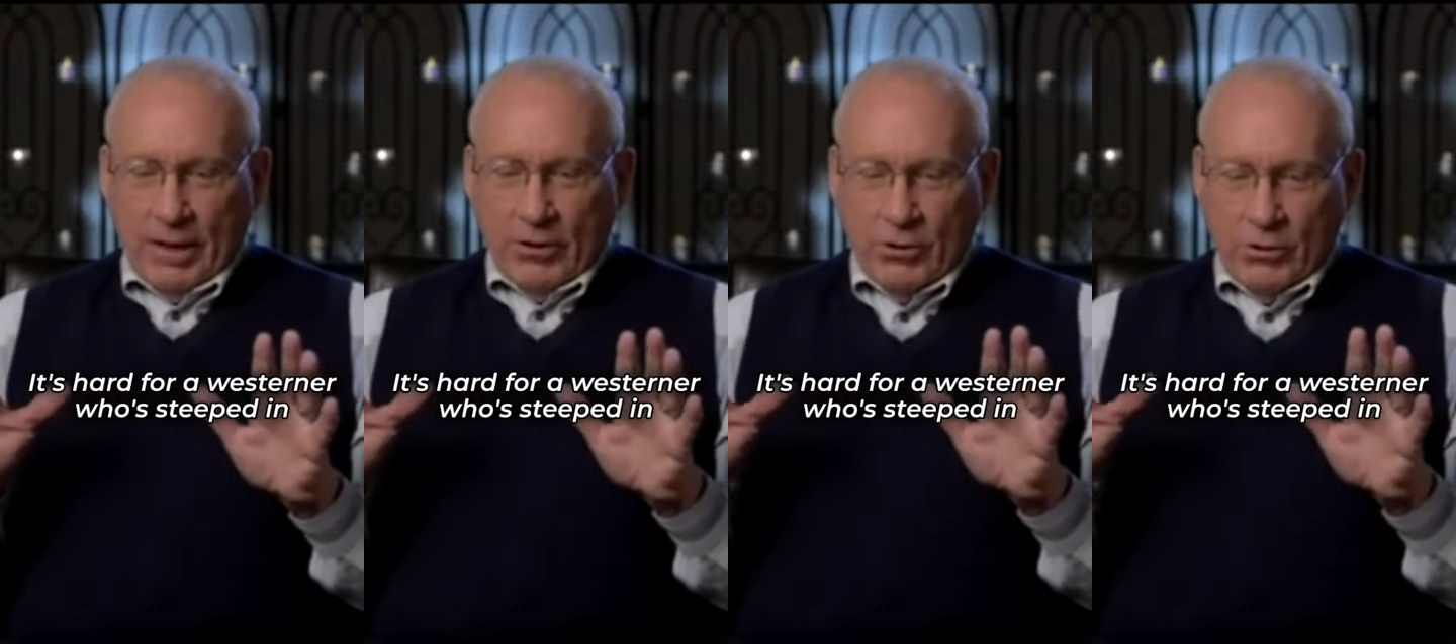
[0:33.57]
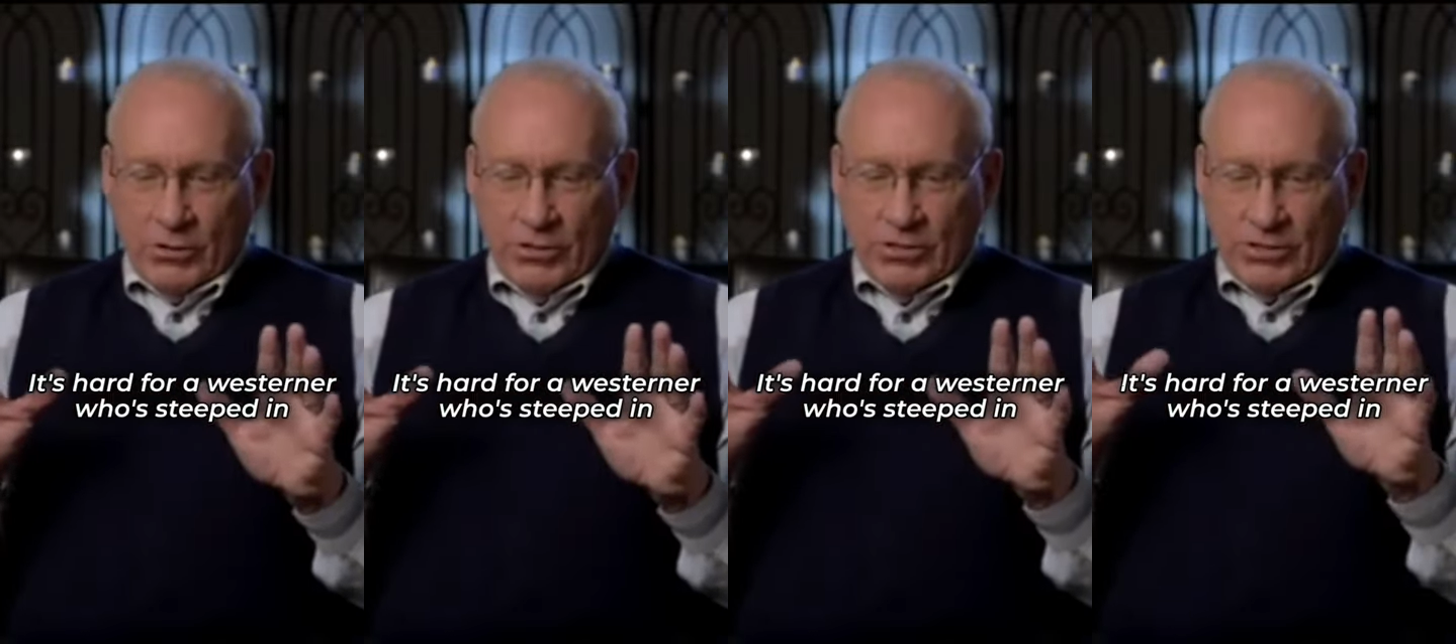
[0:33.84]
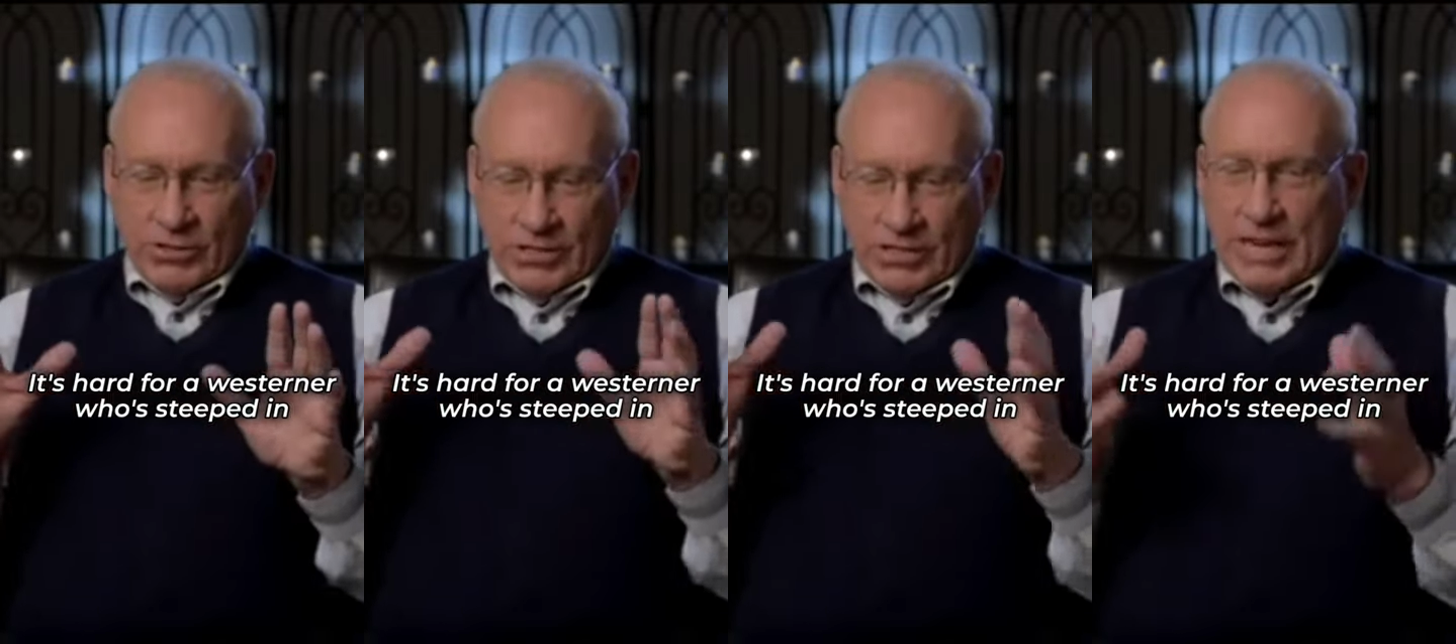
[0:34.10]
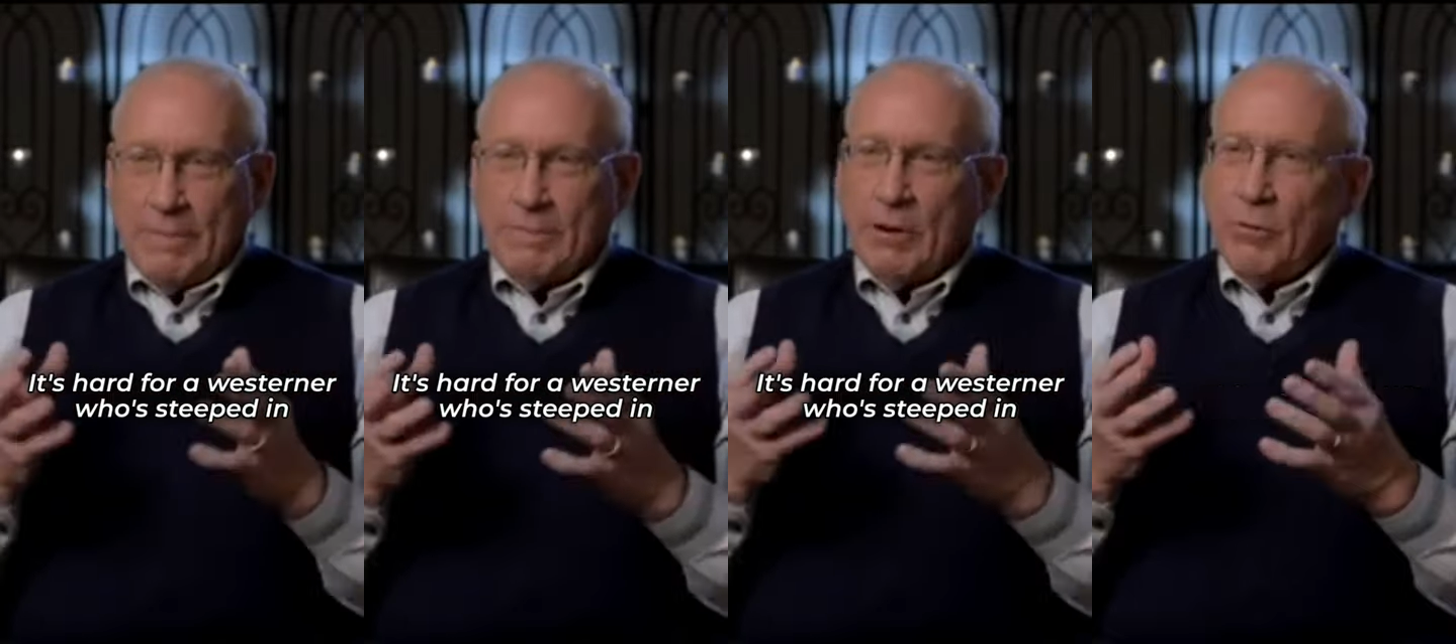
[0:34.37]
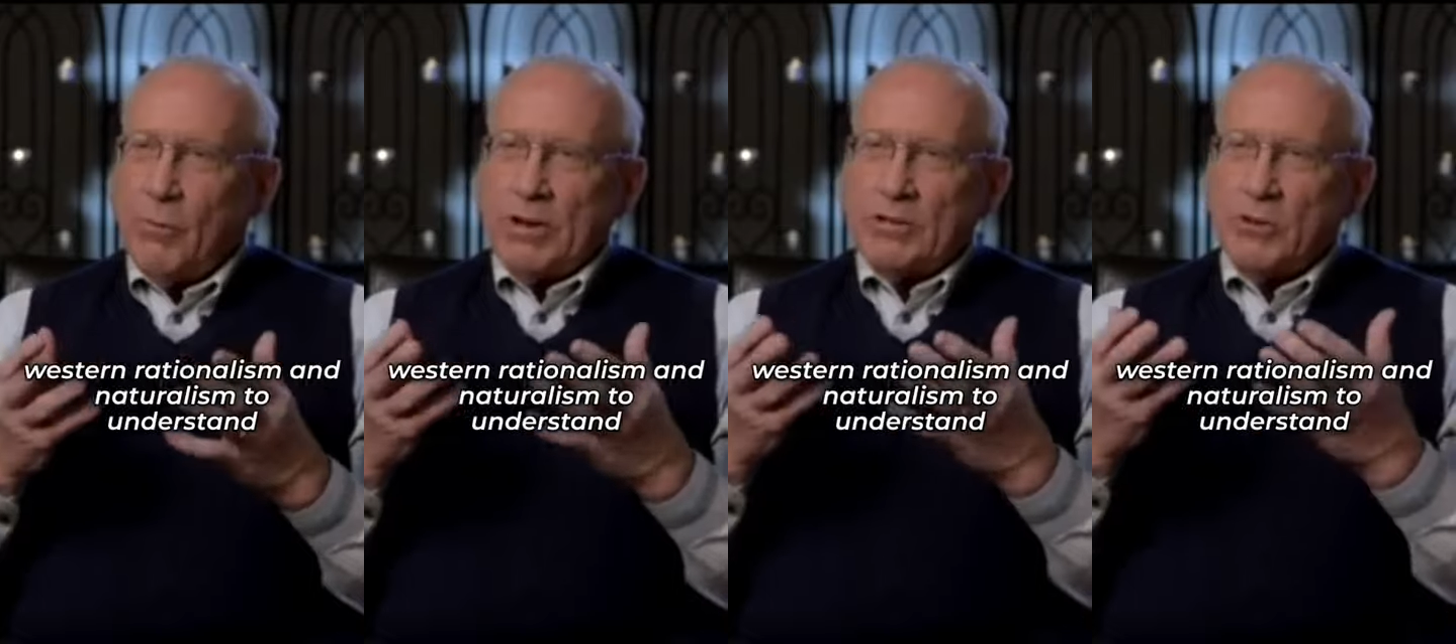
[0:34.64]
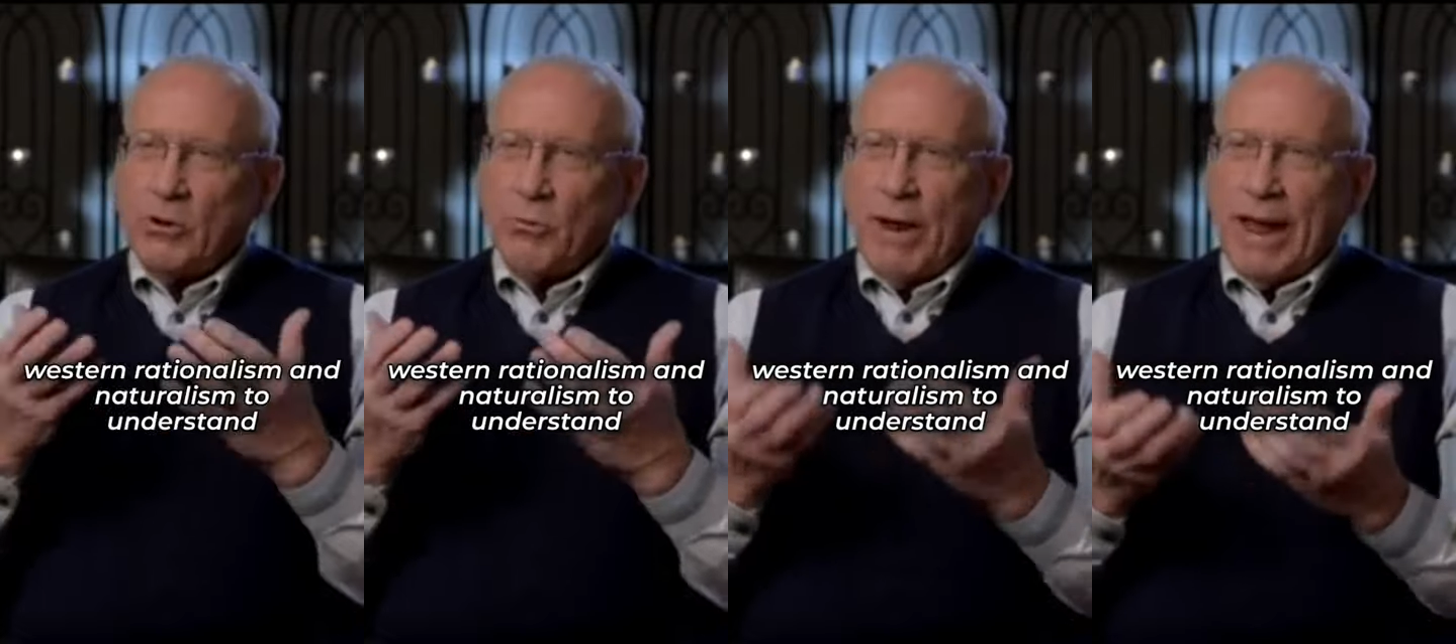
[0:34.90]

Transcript: who's steeped in Western